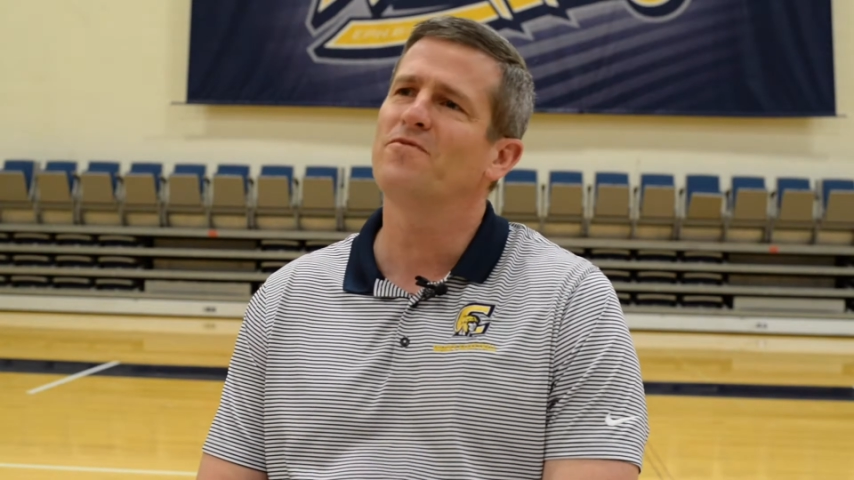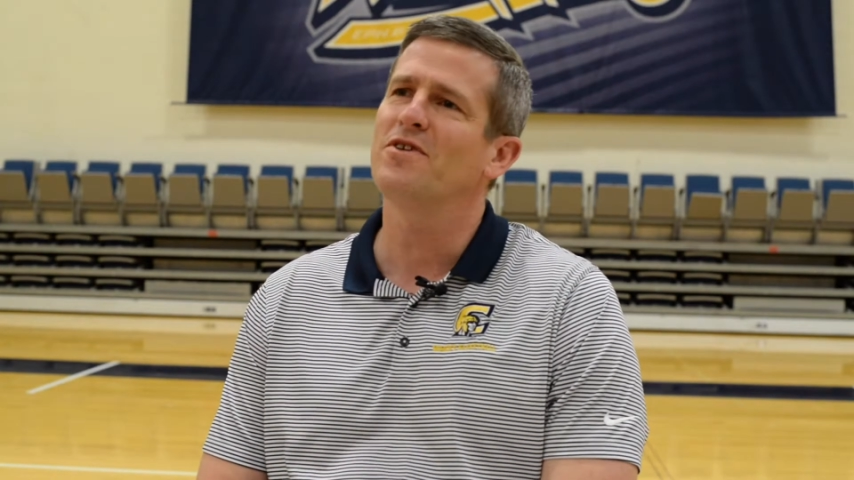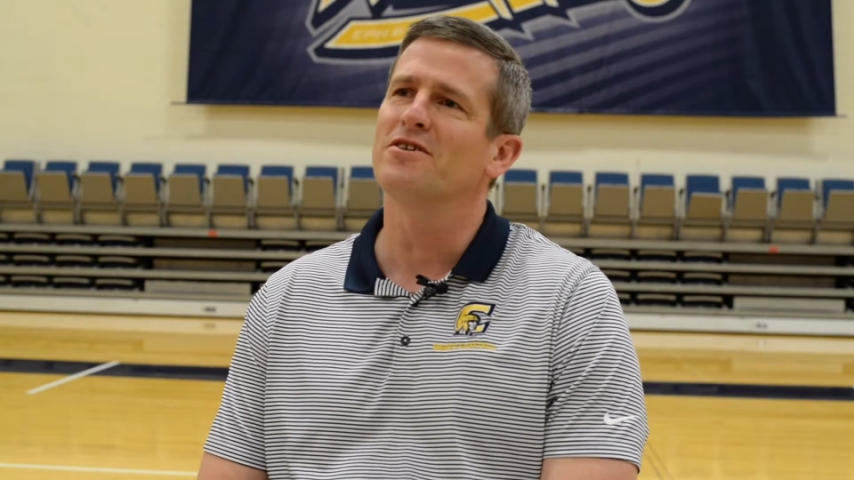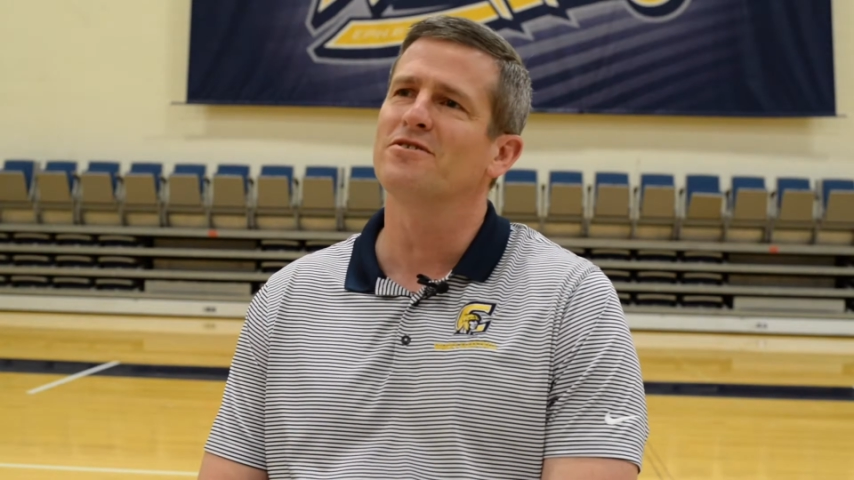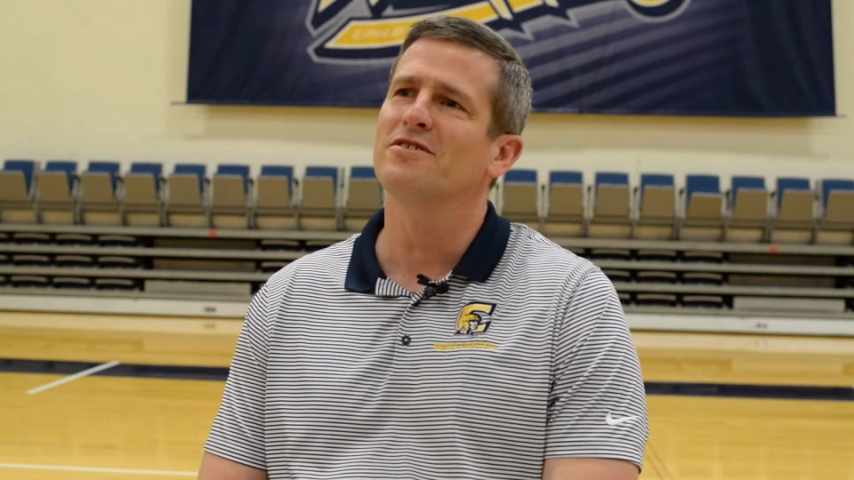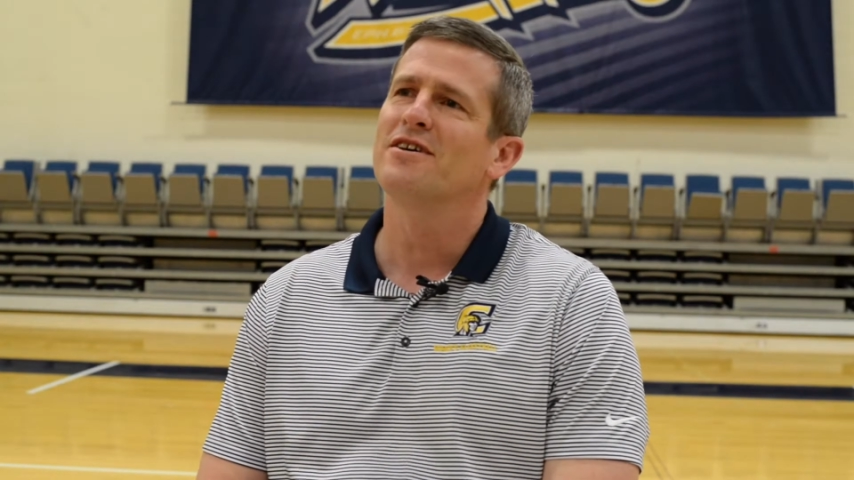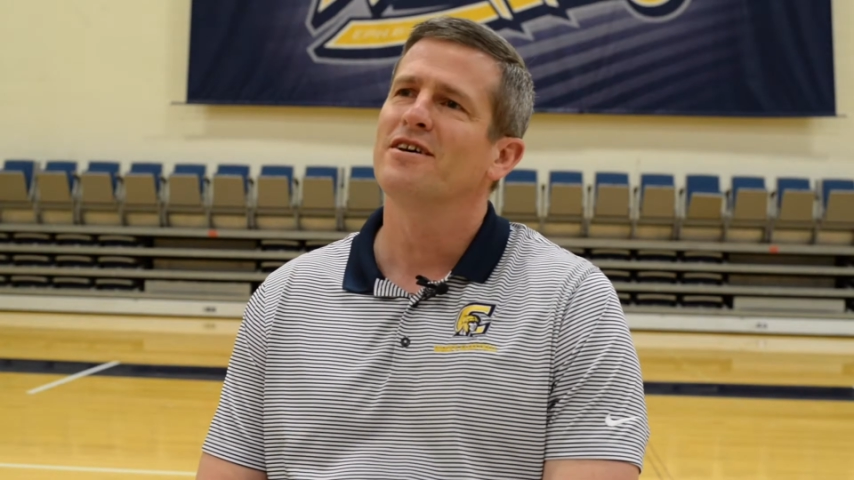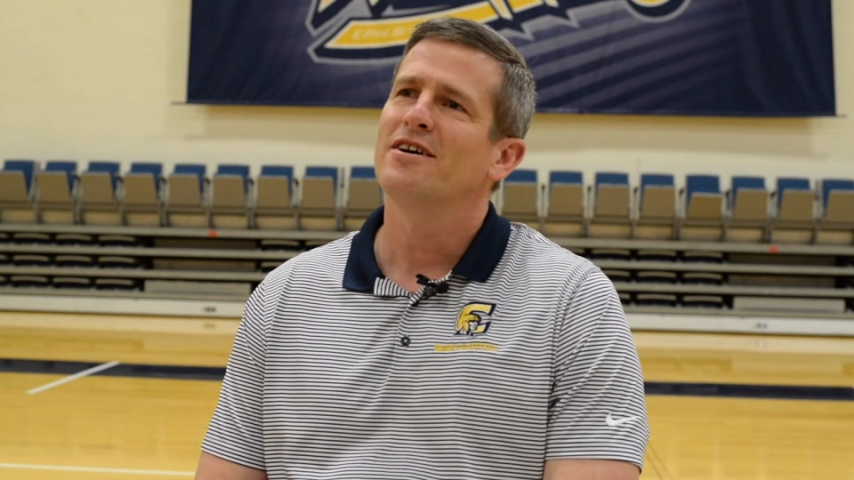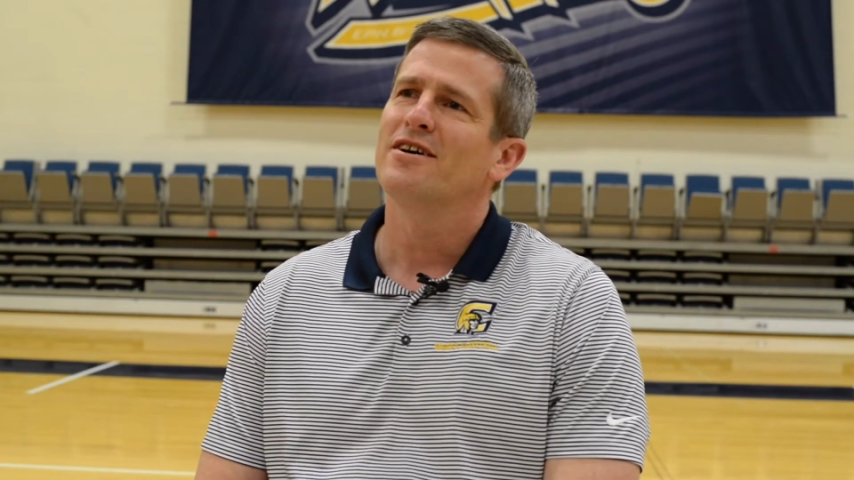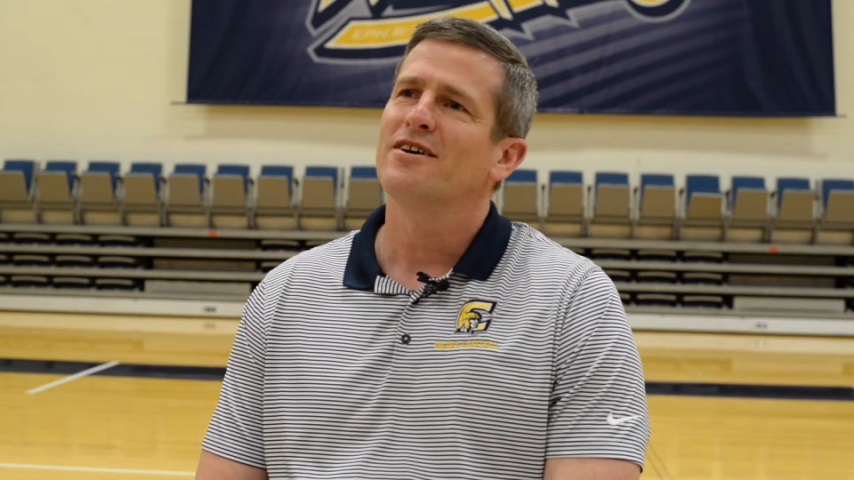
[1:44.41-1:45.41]
field
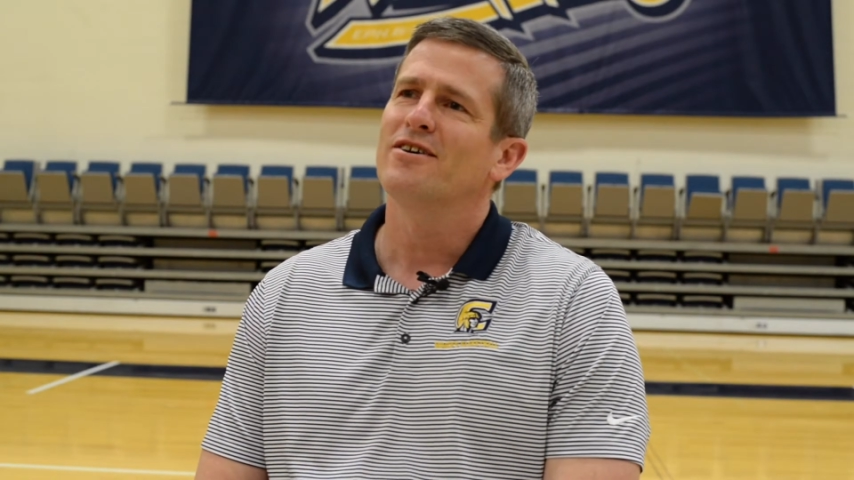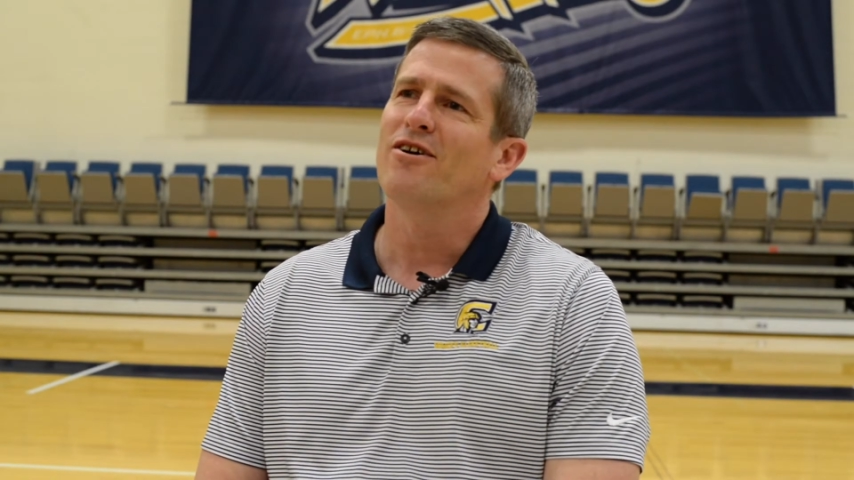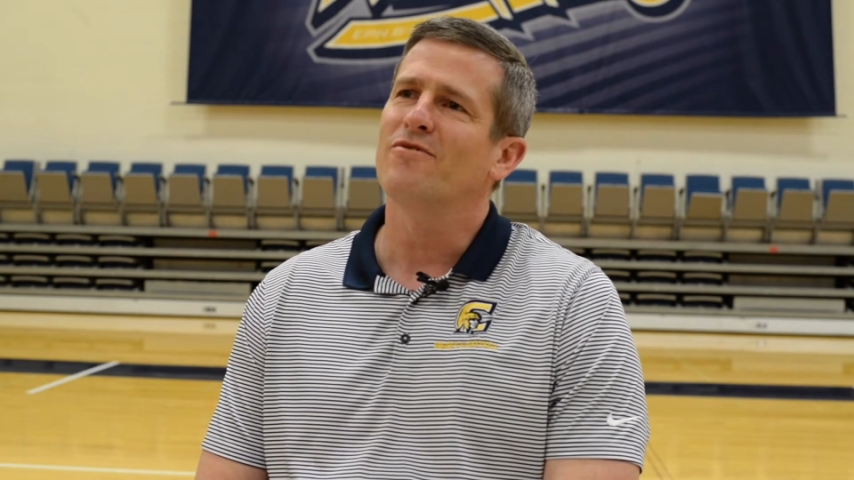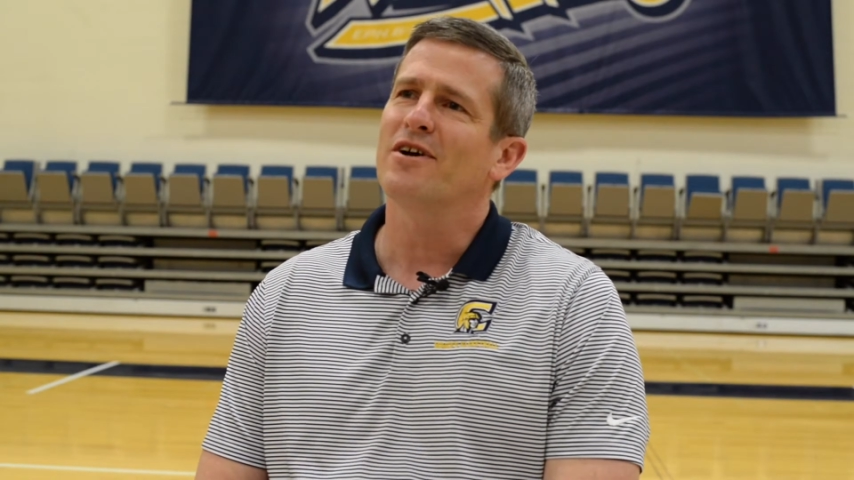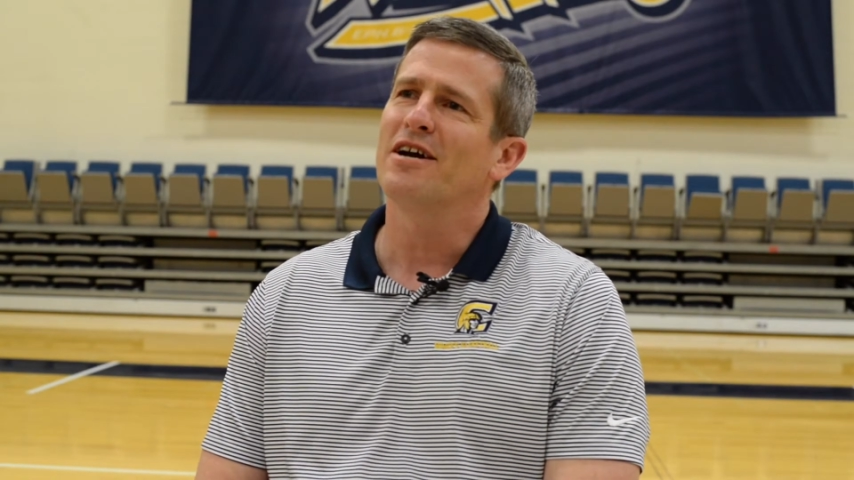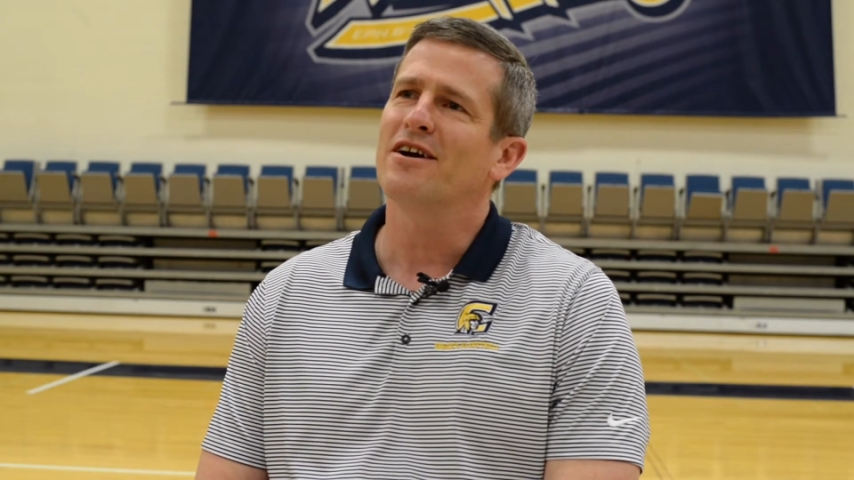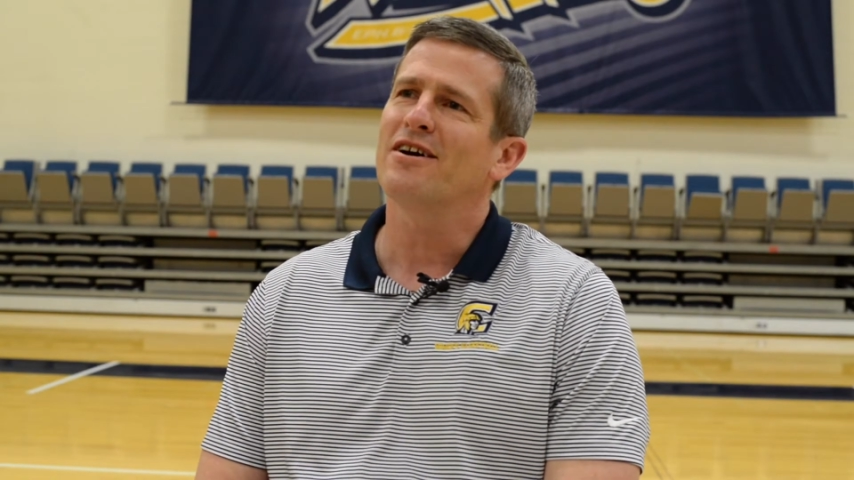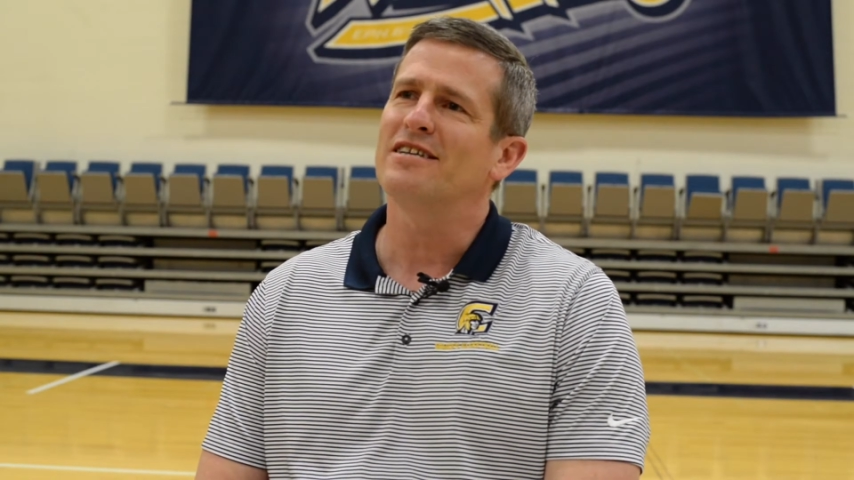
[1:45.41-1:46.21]
over here.